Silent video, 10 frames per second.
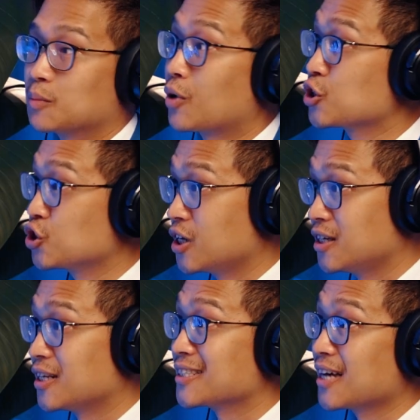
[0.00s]

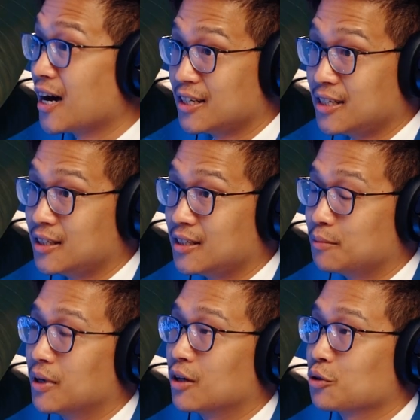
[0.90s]
depression, anxiety,
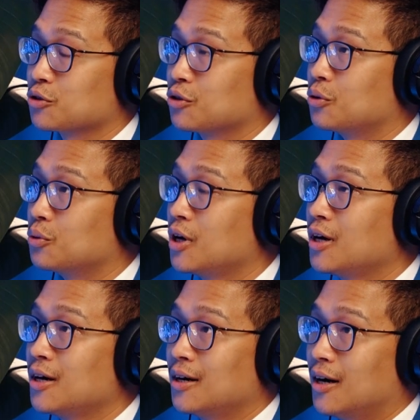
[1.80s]
but also
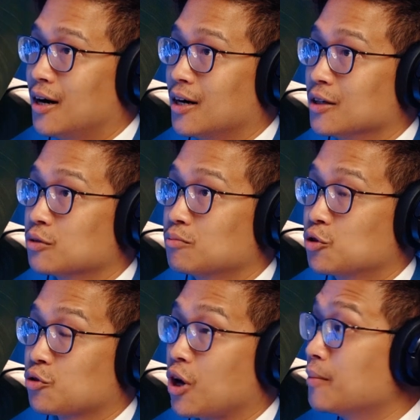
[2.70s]

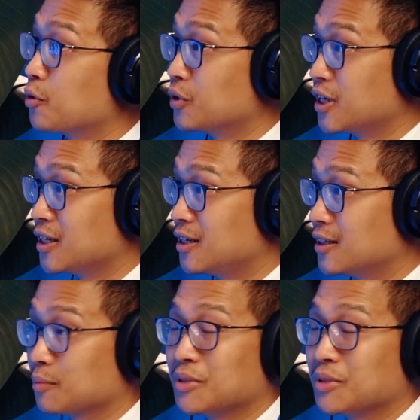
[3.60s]
trauma-related like